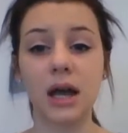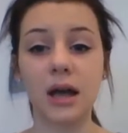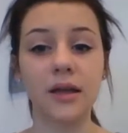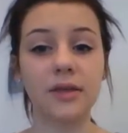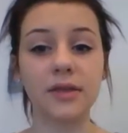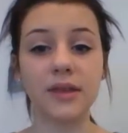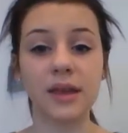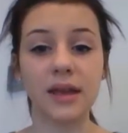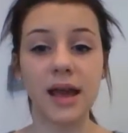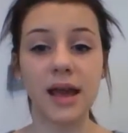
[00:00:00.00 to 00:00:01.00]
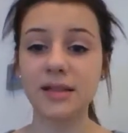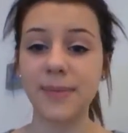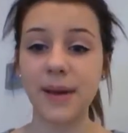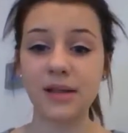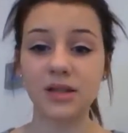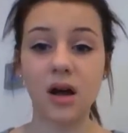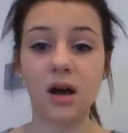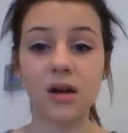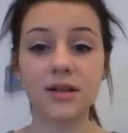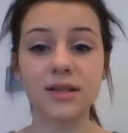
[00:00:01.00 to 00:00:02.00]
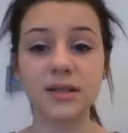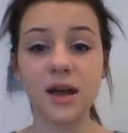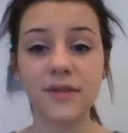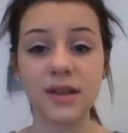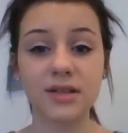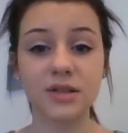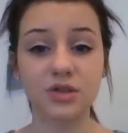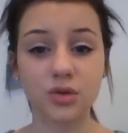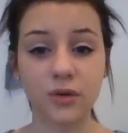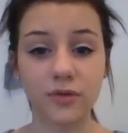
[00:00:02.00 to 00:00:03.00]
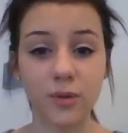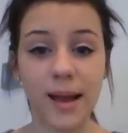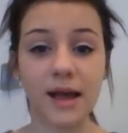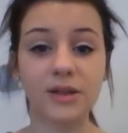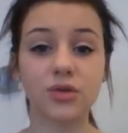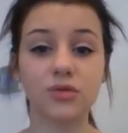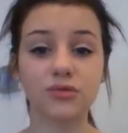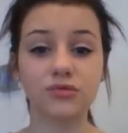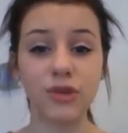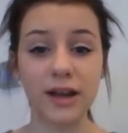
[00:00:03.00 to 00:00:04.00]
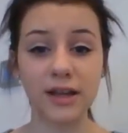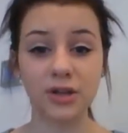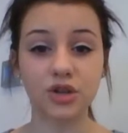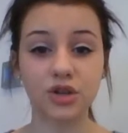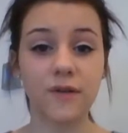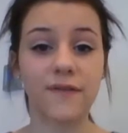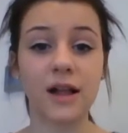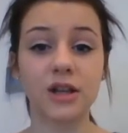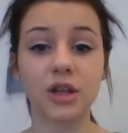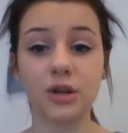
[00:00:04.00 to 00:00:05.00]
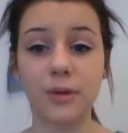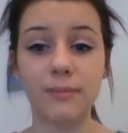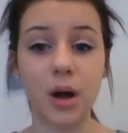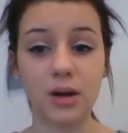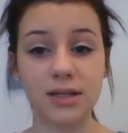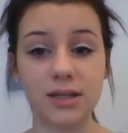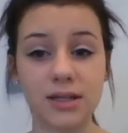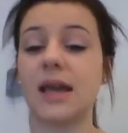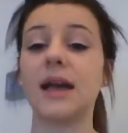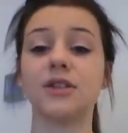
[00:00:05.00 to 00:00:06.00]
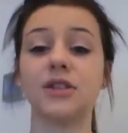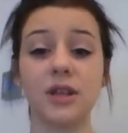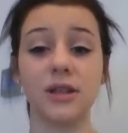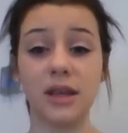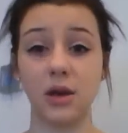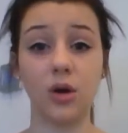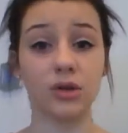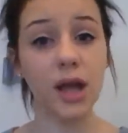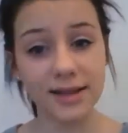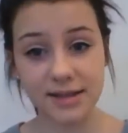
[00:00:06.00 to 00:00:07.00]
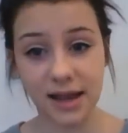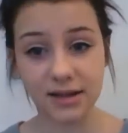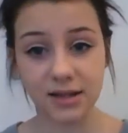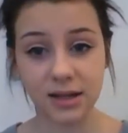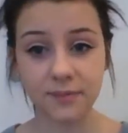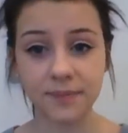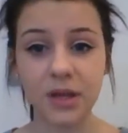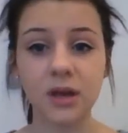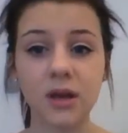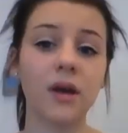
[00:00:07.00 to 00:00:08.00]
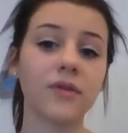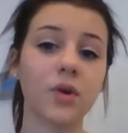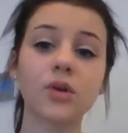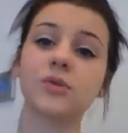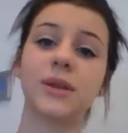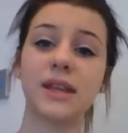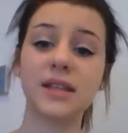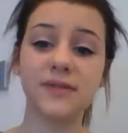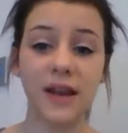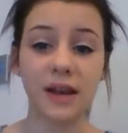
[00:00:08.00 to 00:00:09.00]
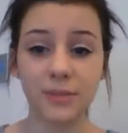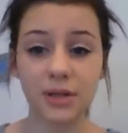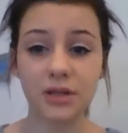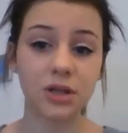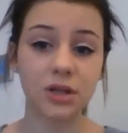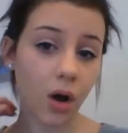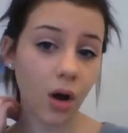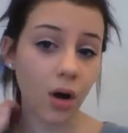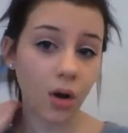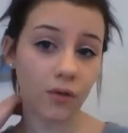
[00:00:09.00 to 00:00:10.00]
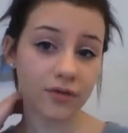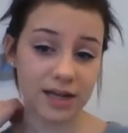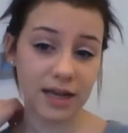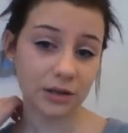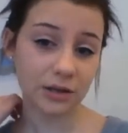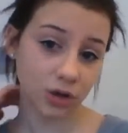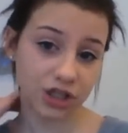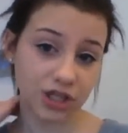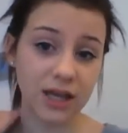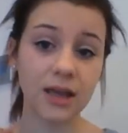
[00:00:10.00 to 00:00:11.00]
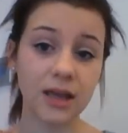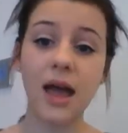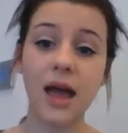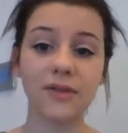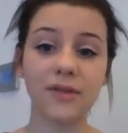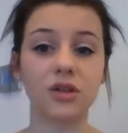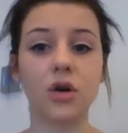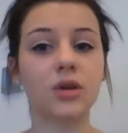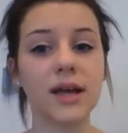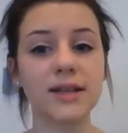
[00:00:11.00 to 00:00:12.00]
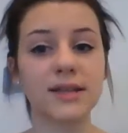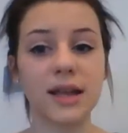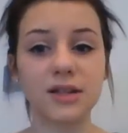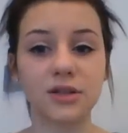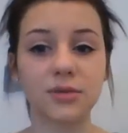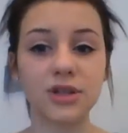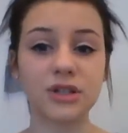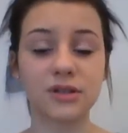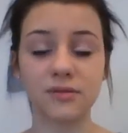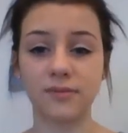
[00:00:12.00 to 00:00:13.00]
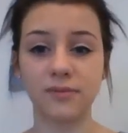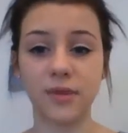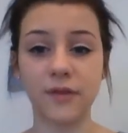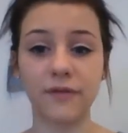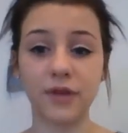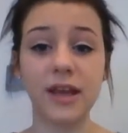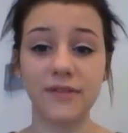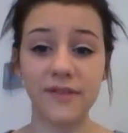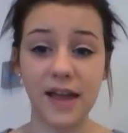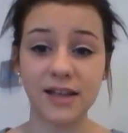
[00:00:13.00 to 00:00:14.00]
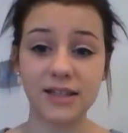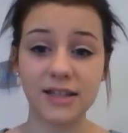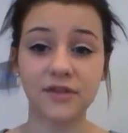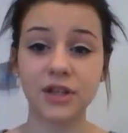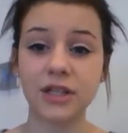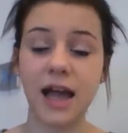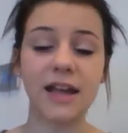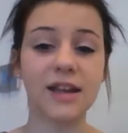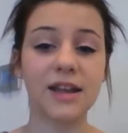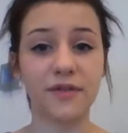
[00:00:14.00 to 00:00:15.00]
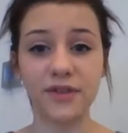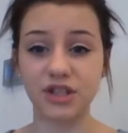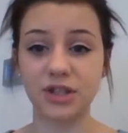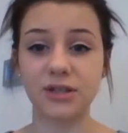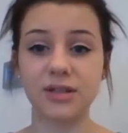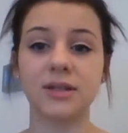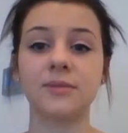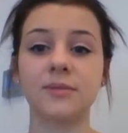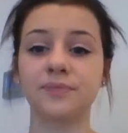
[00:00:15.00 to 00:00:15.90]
The aspects are service, store format, range, value, marketing, and the online sector. Of course, with the development of technology, having an online sector which is fully effective and efficient